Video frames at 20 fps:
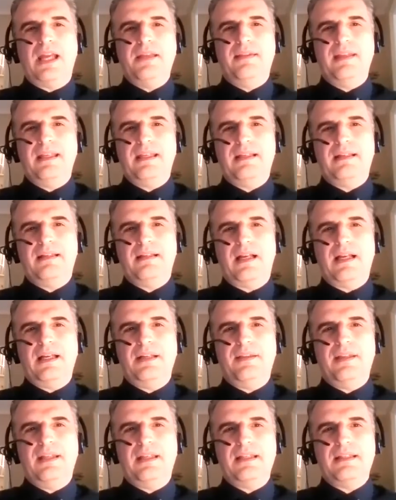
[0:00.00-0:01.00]
think
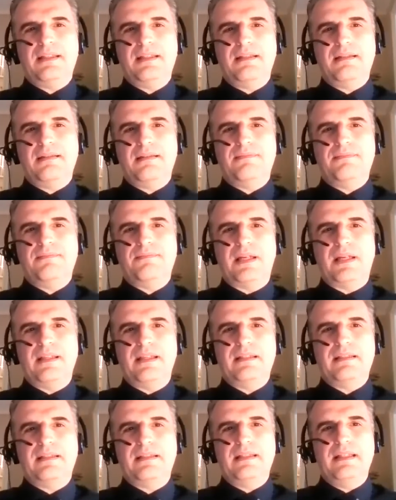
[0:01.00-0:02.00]

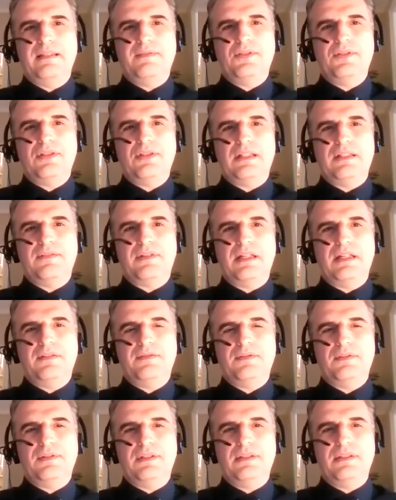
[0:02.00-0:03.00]
Steve and Jenelle have
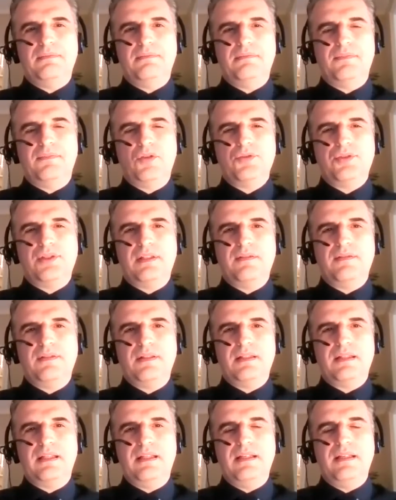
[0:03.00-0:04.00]
covered most of
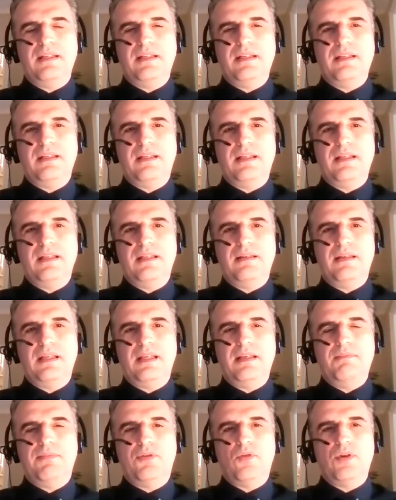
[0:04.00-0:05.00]
the key
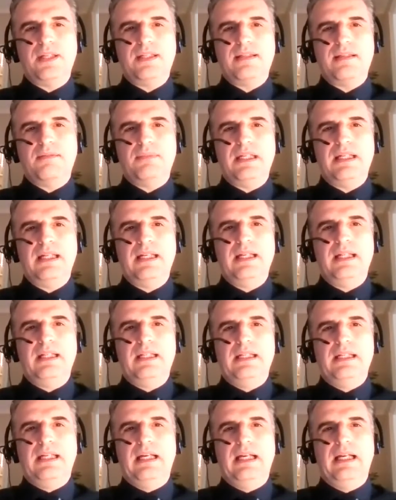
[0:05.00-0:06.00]
points. I mean,
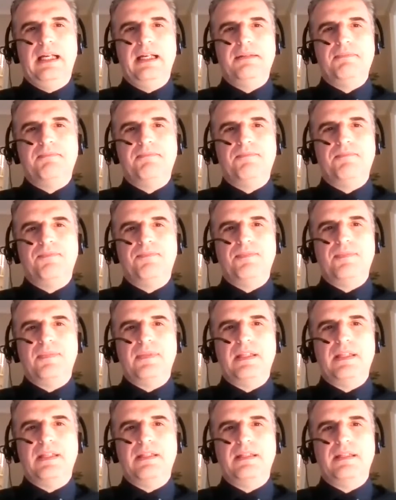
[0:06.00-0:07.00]

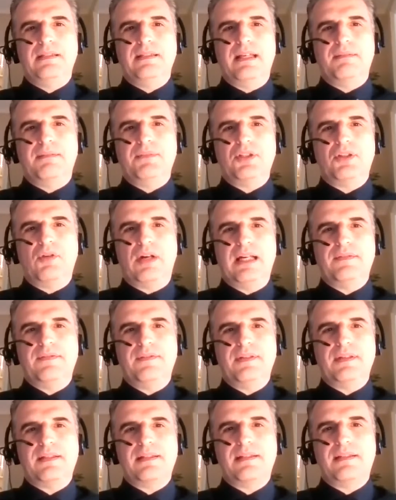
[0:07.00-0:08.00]

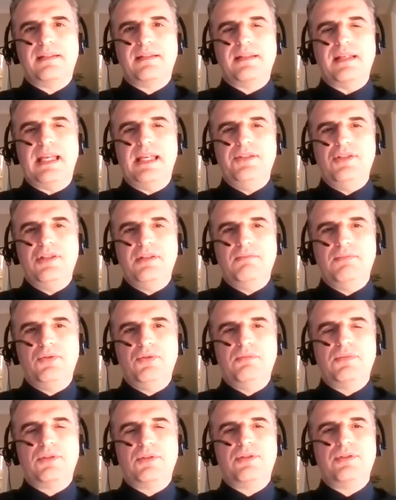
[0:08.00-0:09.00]
demographics, aging
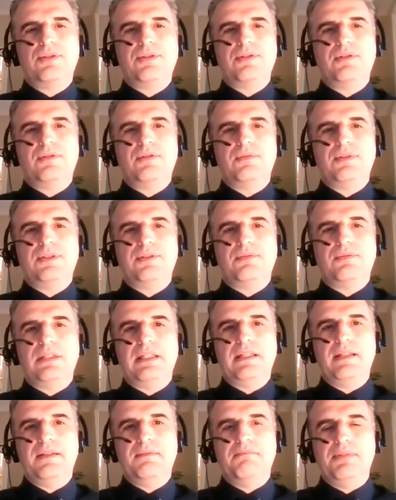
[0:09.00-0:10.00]
boomers was
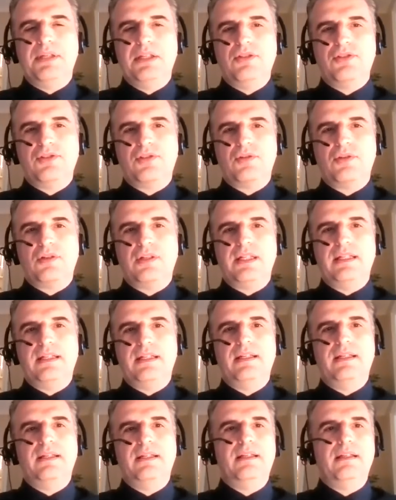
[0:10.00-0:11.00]
really the big
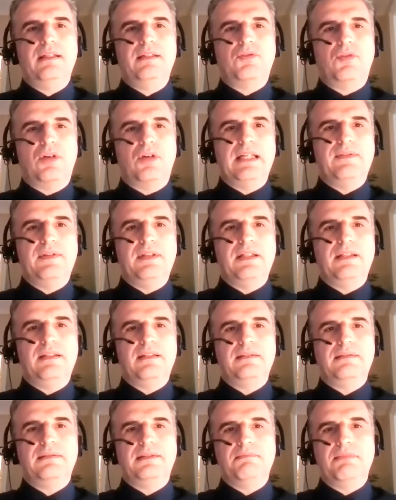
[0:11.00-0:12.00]
story,
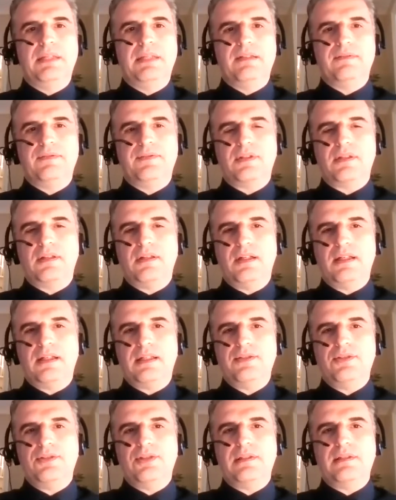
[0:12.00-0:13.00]
driving demand for
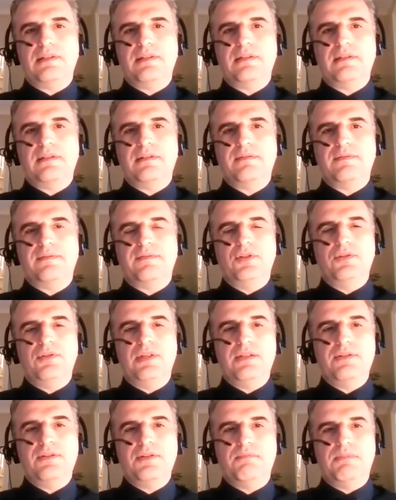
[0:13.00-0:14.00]
cottages a few
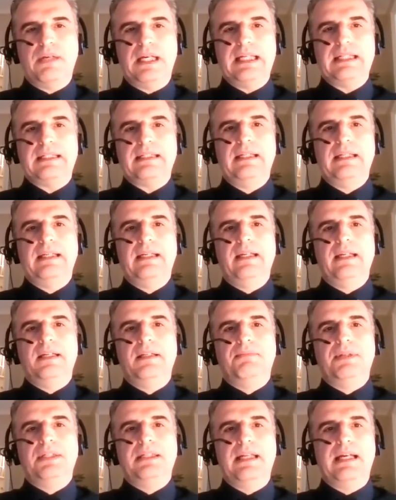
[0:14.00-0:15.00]
years back,
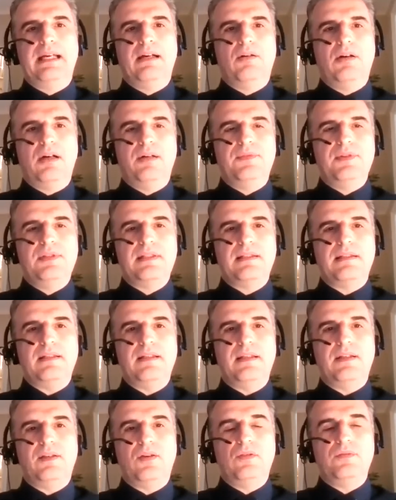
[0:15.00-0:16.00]
but now
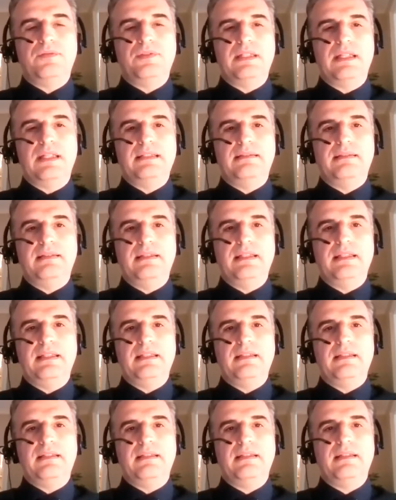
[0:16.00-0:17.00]
obviously
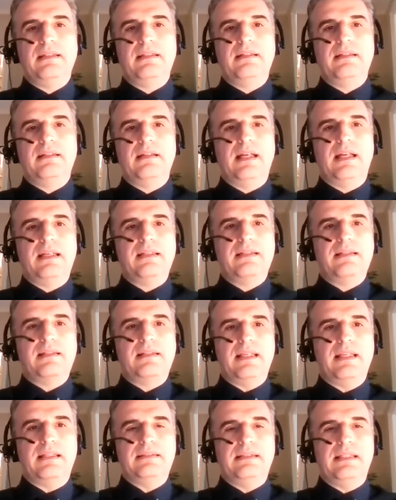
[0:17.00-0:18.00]
COVID-19 has
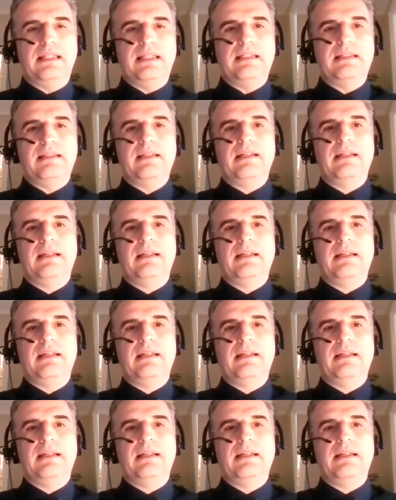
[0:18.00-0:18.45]
kicked in.